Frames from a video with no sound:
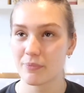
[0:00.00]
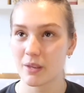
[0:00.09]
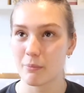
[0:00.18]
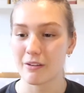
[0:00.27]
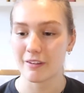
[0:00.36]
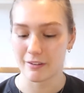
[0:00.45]

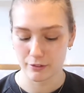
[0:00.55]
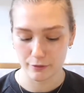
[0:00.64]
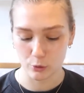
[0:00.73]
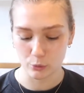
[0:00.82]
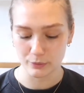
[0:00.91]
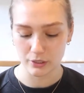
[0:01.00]
my favourite
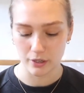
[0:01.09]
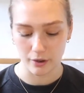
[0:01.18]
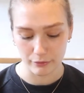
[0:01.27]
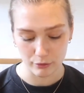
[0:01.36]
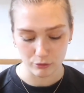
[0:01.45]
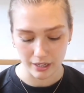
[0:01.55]
forms of
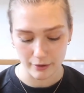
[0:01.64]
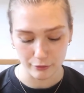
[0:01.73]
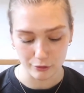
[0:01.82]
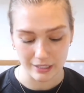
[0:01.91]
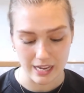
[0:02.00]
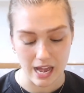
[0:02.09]

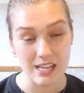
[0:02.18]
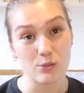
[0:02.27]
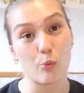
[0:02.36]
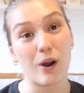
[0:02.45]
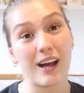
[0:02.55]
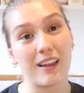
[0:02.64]
recovery as
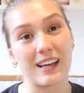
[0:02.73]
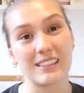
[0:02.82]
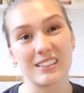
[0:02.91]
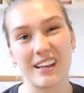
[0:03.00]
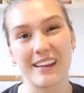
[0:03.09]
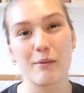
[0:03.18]
well as
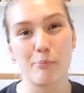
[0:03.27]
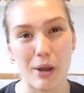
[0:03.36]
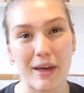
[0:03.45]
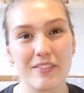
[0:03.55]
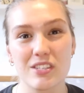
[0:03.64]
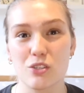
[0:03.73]
like
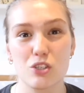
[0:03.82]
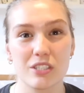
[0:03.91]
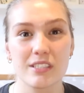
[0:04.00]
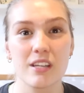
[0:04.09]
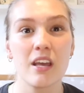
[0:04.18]
baths and just